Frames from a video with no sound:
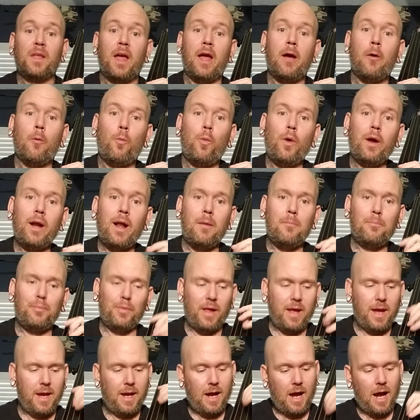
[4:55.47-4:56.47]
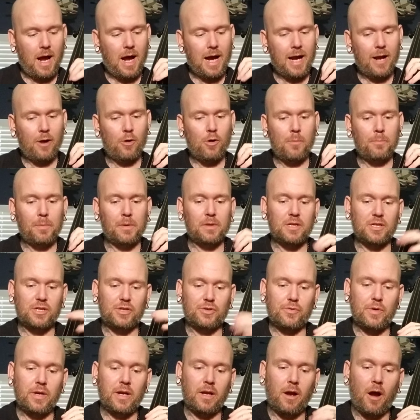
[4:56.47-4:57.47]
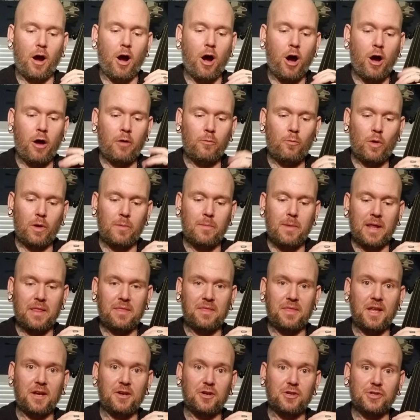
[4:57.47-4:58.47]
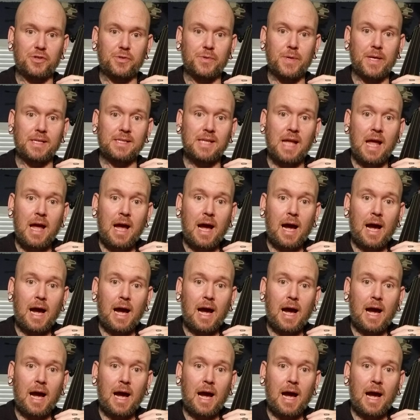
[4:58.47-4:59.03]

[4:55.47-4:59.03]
And And when I'm playing higher up on the string on one of my thicker strings,